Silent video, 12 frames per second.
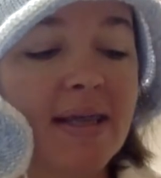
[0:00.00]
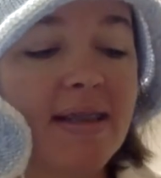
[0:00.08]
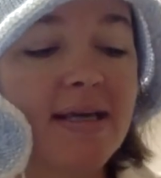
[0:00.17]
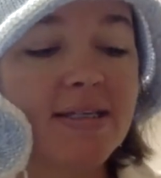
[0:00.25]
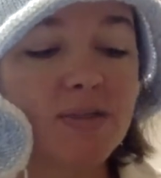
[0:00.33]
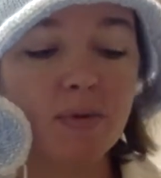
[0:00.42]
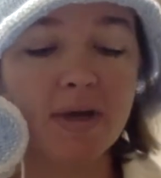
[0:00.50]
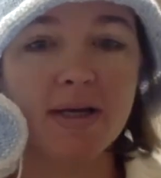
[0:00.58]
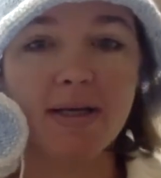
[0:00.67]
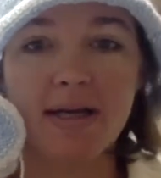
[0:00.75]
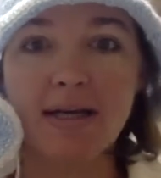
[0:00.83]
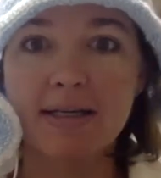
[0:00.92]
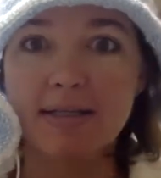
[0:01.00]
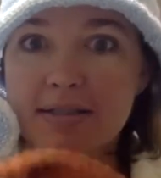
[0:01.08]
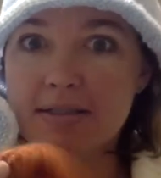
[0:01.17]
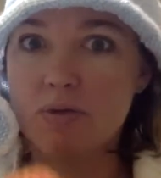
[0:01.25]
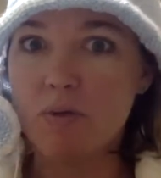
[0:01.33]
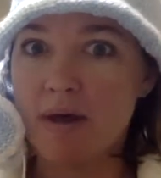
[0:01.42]
This one
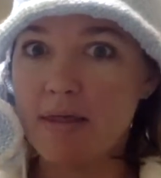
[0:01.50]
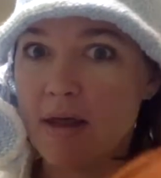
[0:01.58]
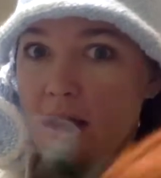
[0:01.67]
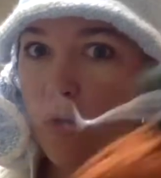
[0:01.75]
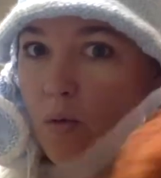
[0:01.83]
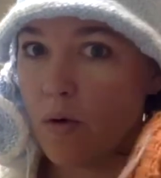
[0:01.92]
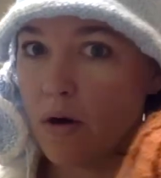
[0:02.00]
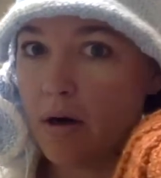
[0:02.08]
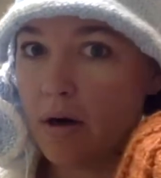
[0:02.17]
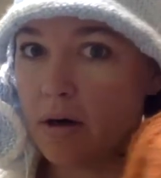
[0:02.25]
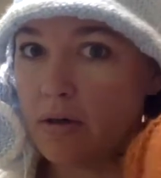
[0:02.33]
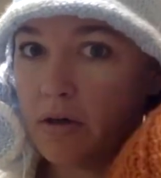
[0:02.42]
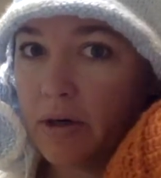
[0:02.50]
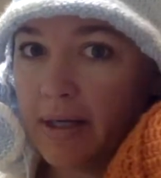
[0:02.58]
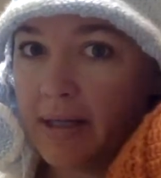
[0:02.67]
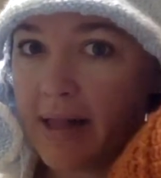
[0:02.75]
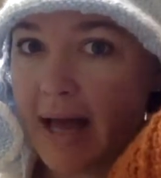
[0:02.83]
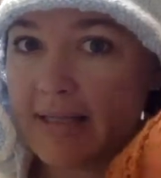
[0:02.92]
is the one that I wore during
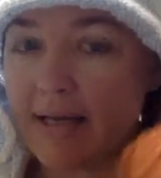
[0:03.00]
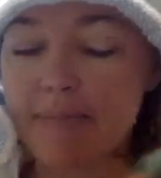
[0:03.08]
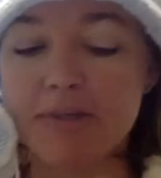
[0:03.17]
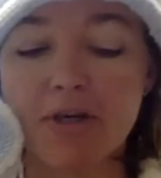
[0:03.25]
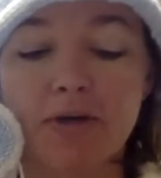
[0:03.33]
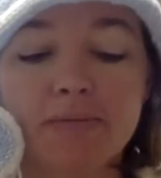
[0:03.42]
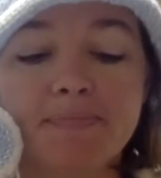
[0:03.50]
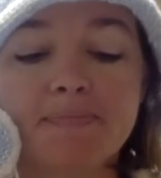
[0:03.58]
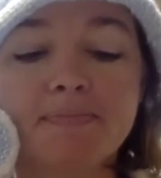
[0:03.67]
the last episode.